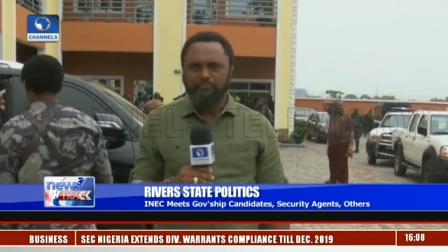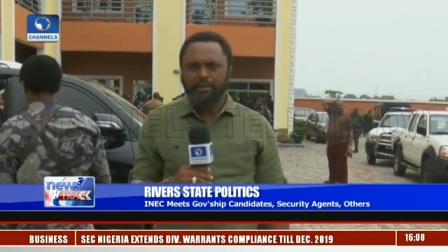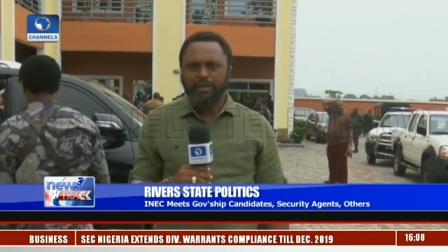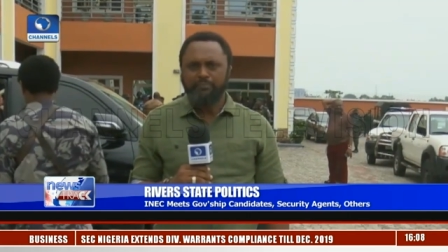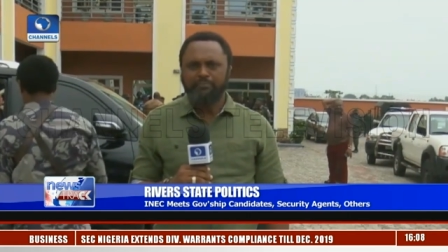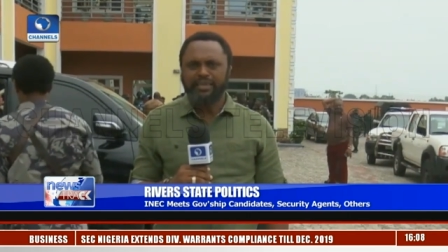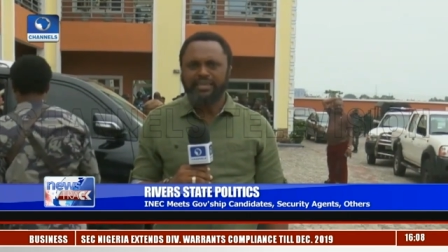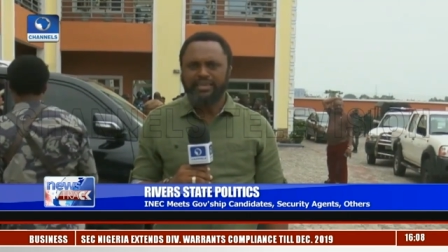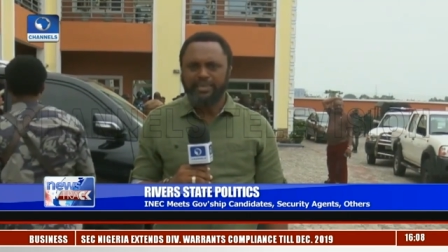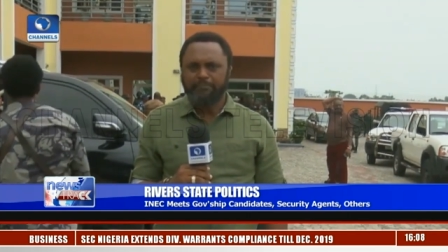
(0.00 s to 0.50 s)

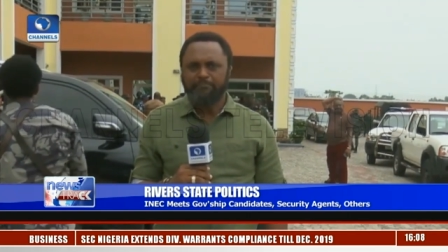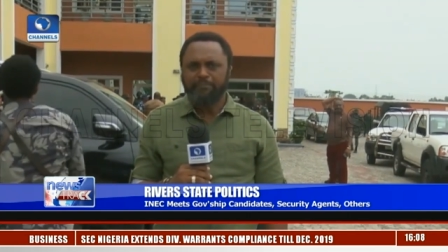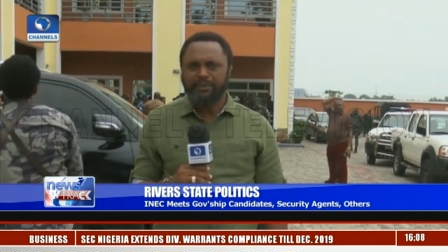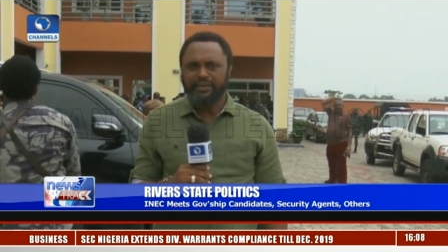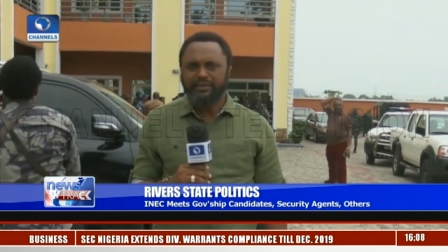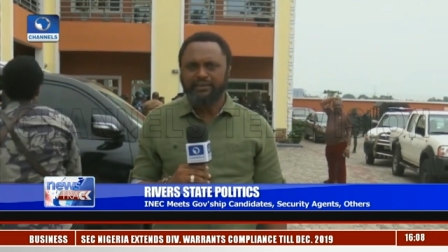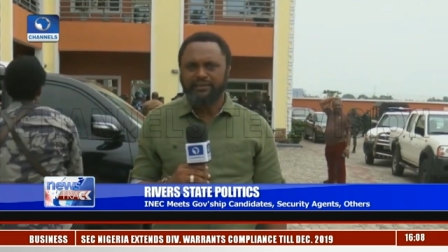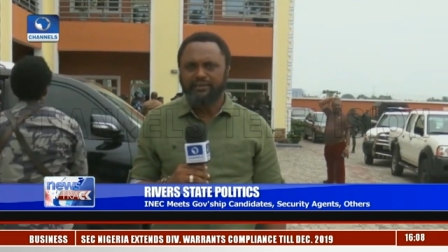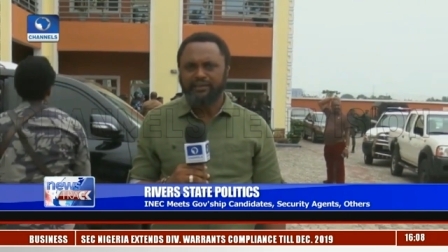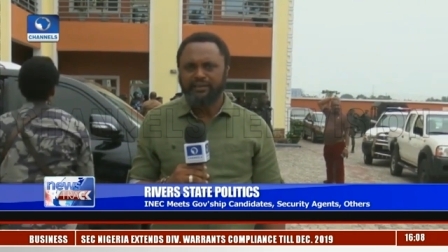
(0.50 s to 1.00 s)
may be
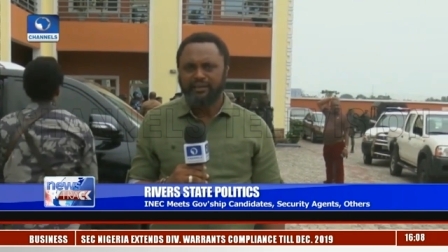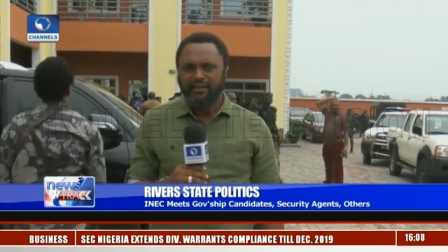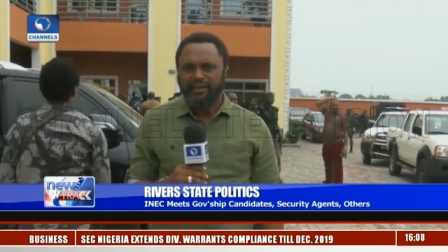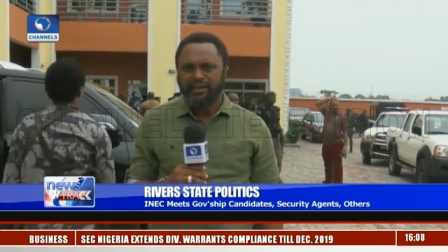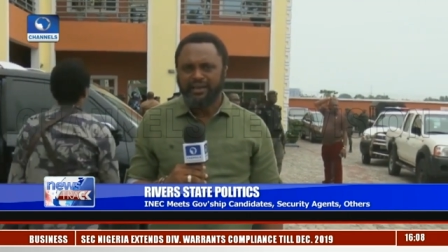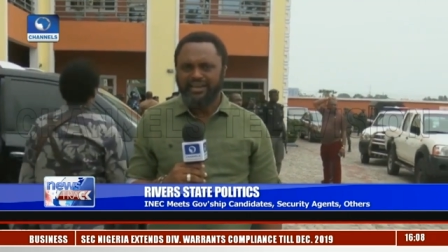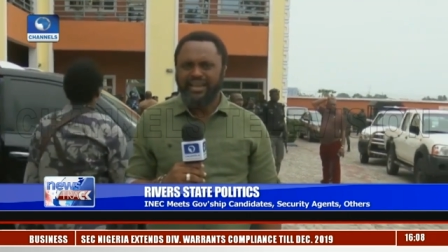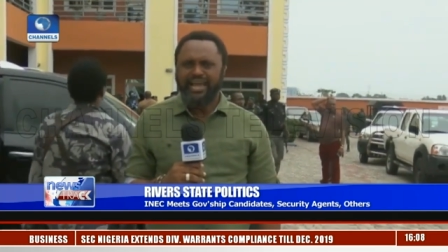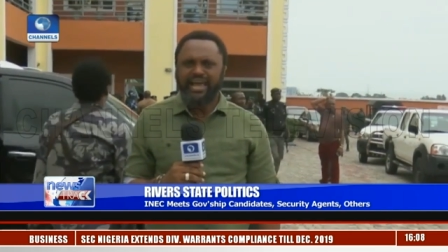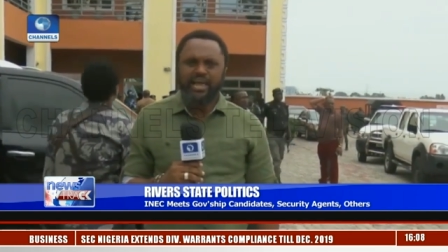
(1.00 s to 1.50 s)
keeping
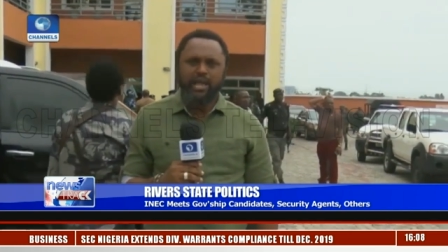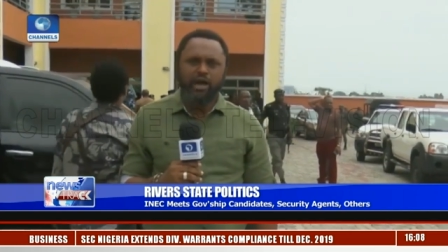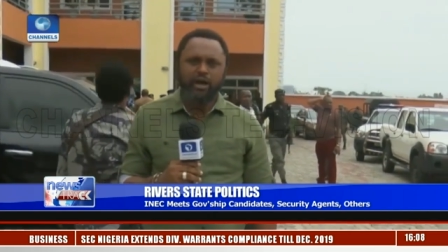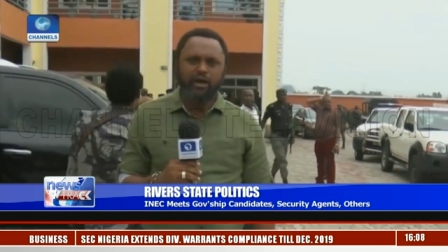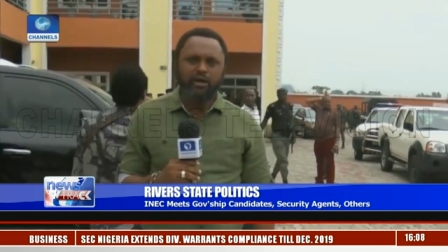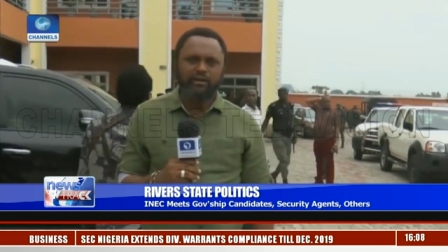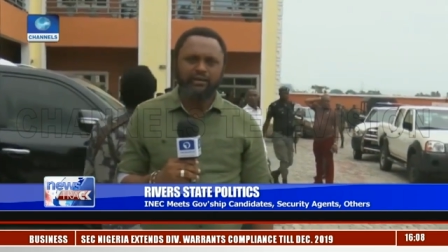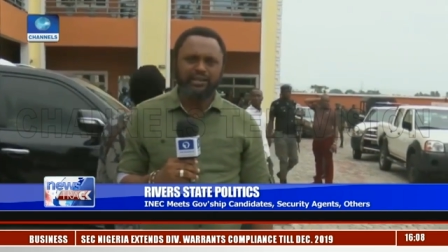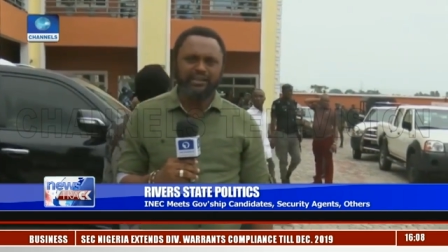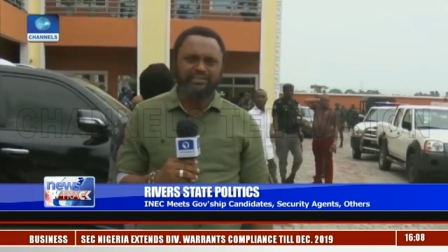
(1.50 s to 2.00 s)
an eye
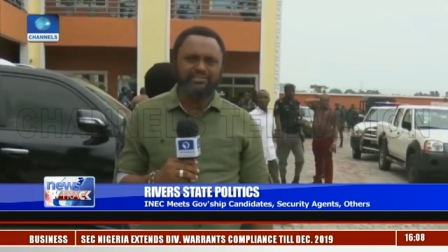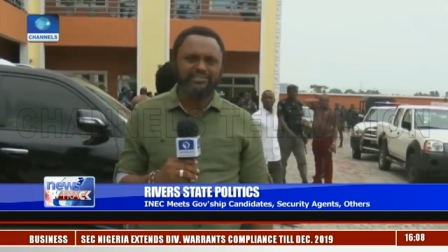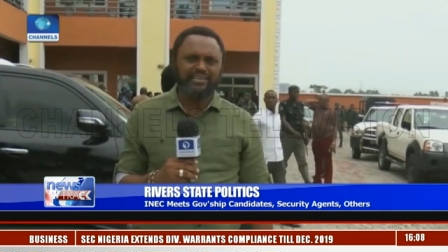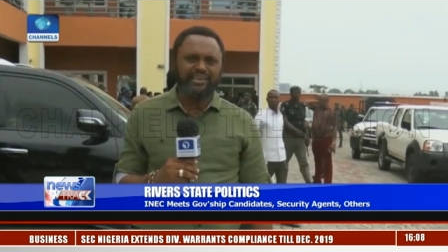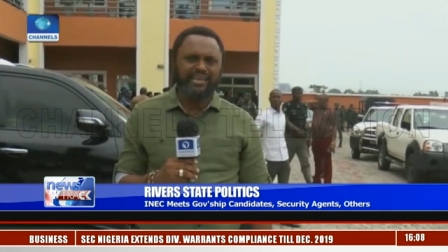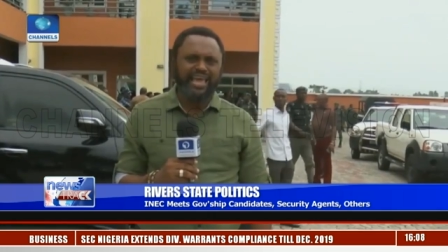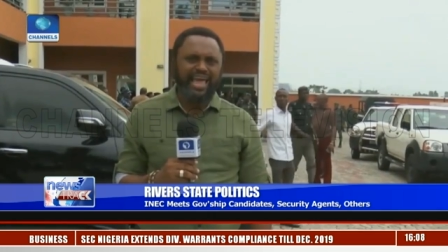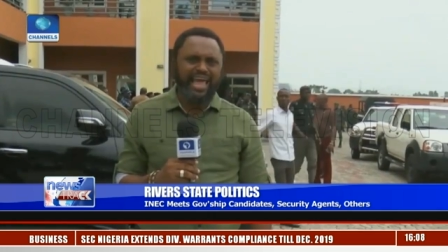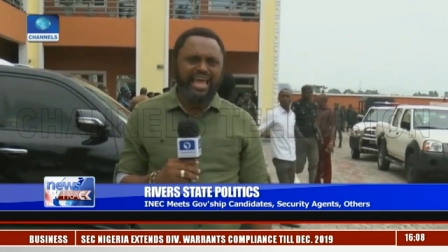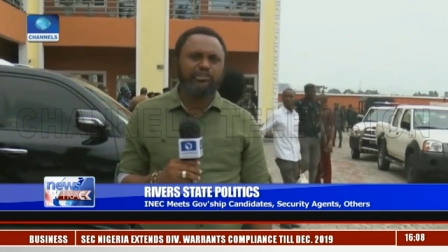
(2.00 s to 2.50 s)
on is
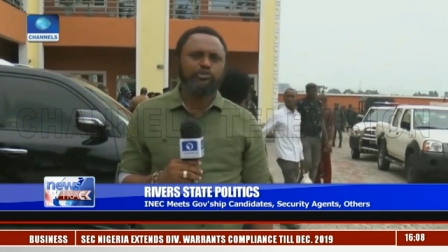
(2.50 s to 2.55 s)
the